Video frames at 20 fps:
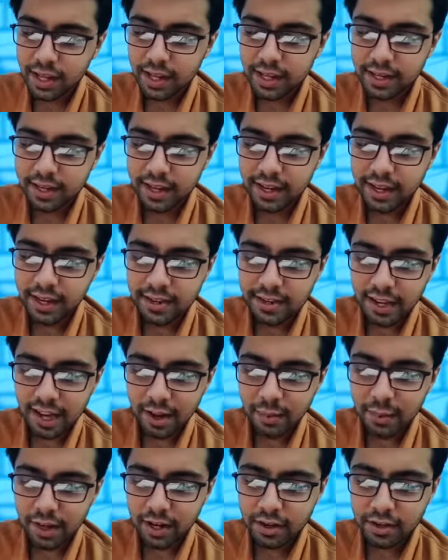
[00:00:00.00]
It's an
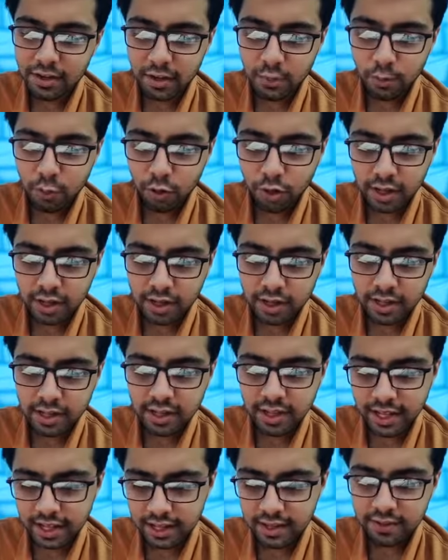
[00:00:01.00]
enzyme induction potency
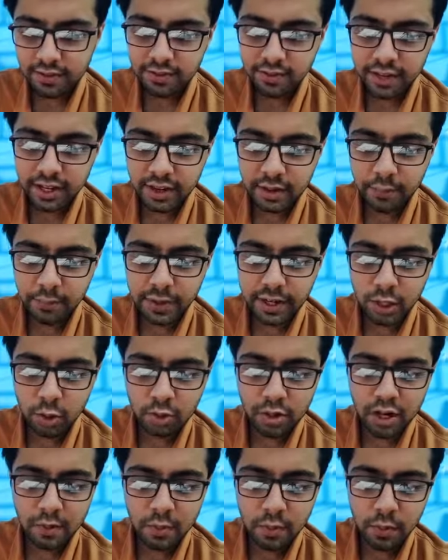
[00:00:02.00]
less when compared to
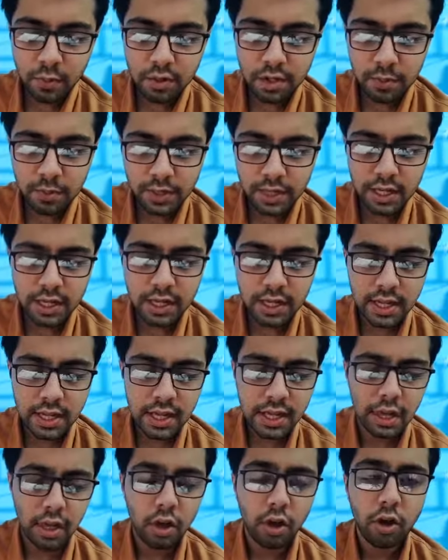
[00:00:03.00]
carbamazepine,
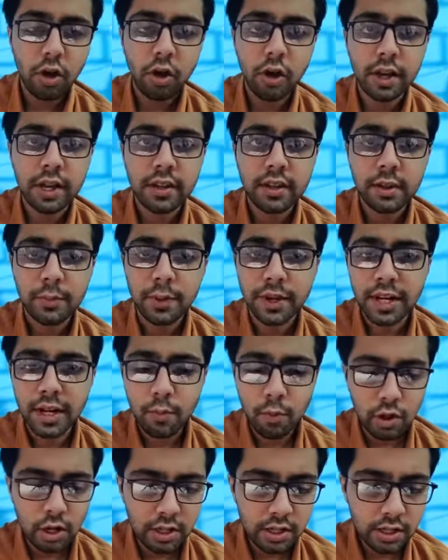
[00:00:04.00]
or it's a
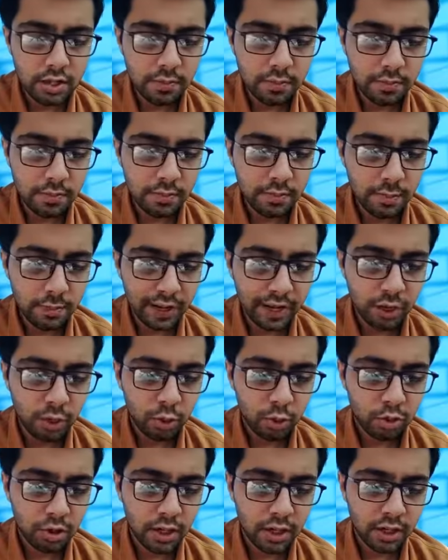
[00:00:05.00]
metabolism by
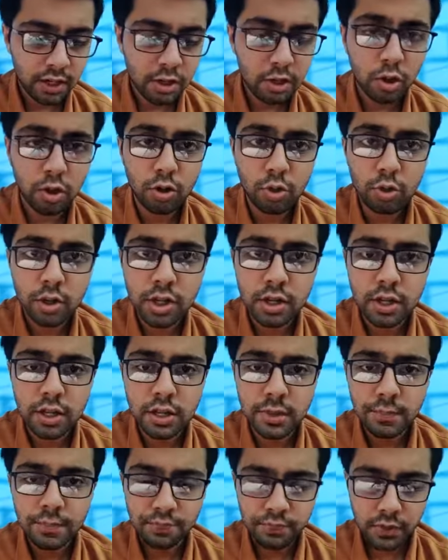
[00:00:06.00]
glucuronide conjugation,